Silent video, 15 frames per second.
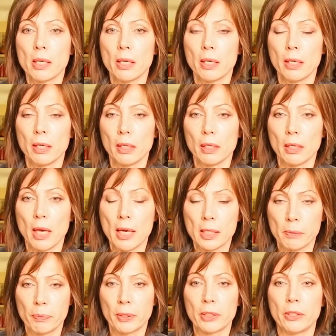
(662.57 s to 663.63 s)
the
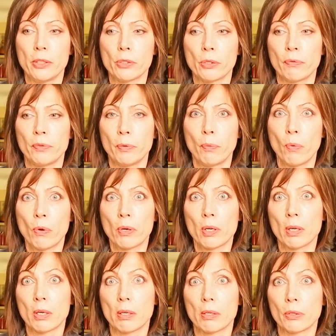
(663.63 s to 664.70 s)
expertise of the
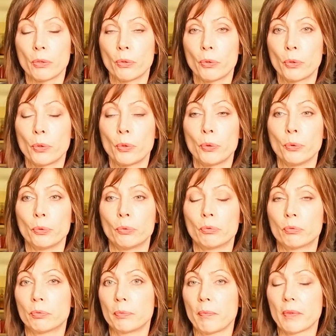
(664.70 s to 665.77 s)
worker
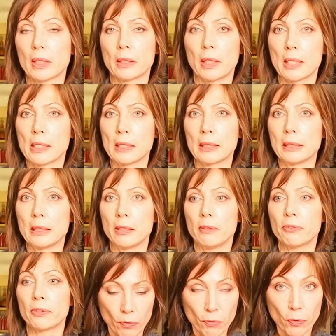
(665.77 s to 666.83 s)
could drastically
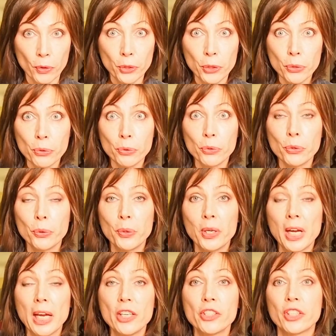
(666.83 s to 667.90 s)
differ. For you
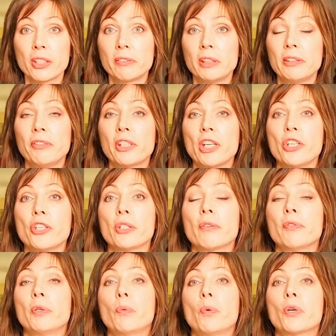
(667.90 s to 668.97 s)
to gauge the
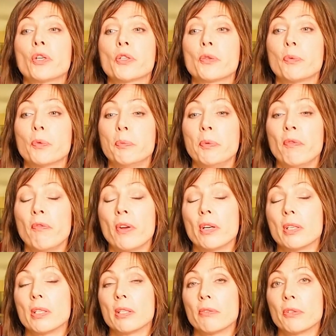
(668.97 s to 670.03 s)
qualification of the workers would be
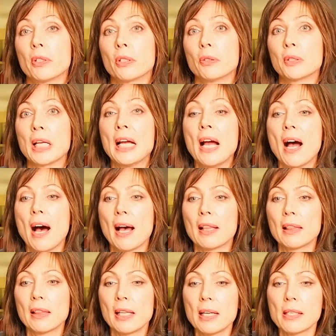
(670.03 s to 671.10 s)
very difficult
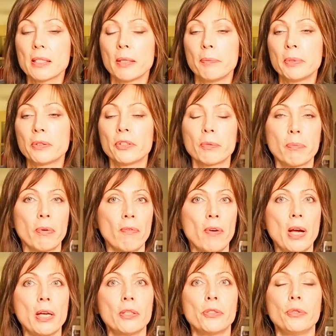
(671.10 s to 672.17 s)
unless the builder
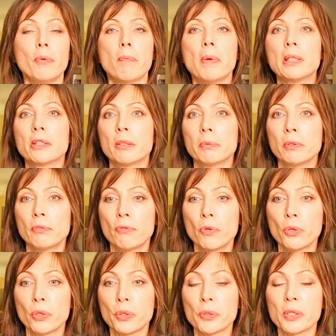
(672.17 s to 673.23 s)
provides you multiple
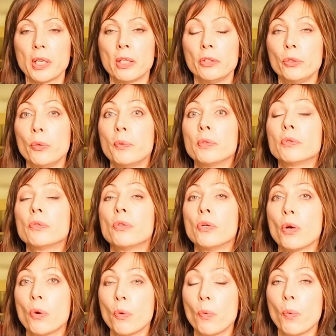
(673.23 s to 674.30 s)
photos and you will
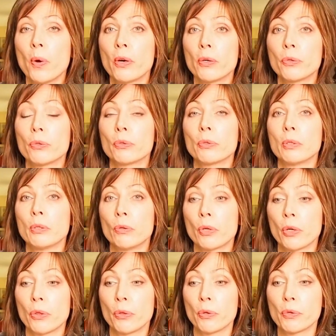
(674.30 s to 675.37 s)
know where to
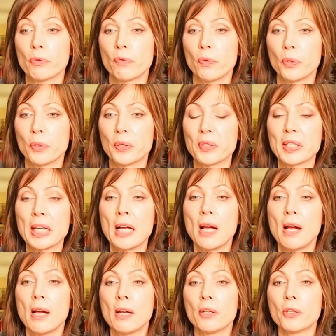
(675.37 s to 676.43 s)
look at those photos.
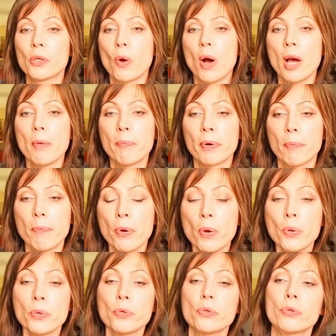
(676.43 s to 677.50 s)
So I
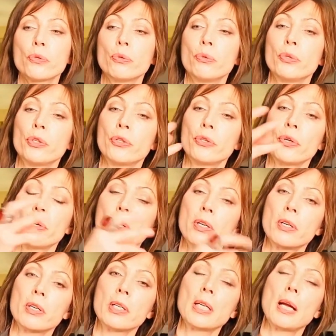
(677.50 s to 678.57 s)
propose to
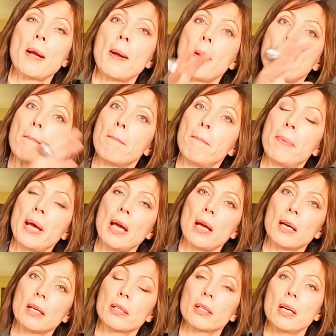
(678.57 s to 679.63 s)
return
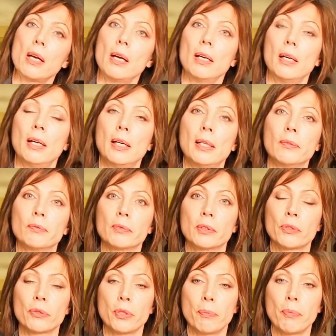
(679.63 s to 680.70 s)
back
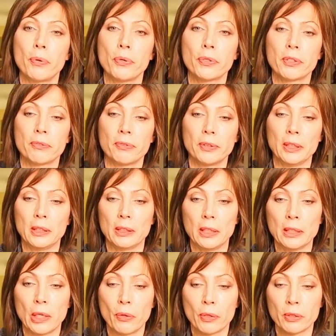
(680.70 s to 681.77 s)
to the point of
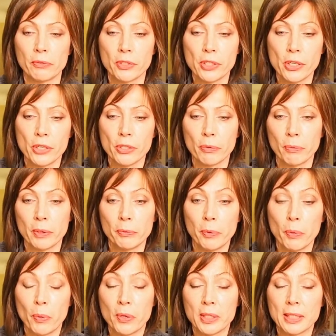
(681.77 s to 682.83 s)
in our conversation
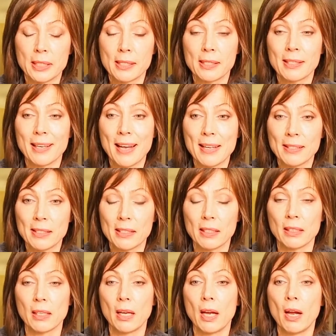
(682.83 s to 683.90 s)
when we were
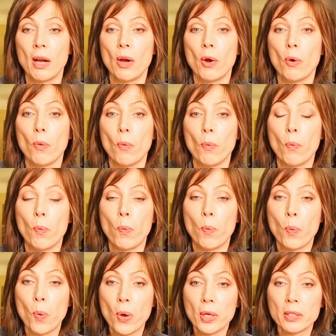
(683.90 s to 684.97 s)
discussing
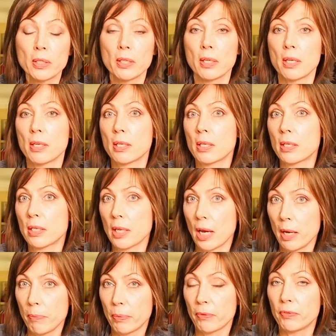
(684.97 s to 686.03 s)
what
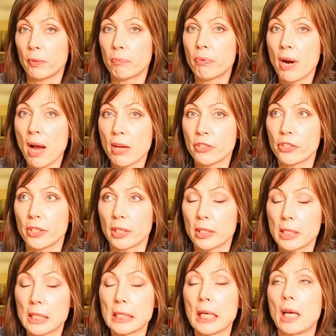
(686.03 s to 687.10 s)
type of the
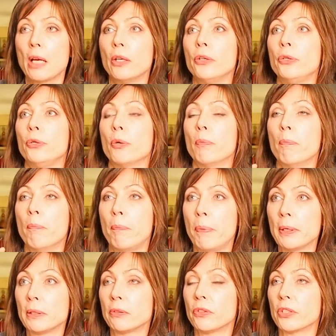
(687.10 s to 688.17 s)
projects your
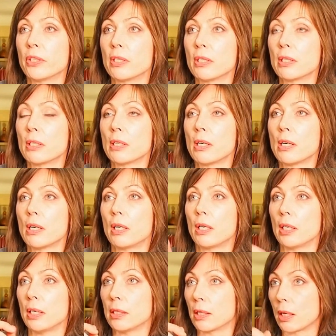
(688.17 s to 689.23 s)
builder
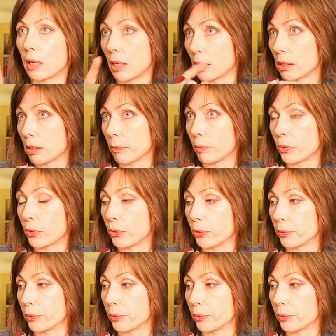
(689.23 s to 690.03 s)
is accustomed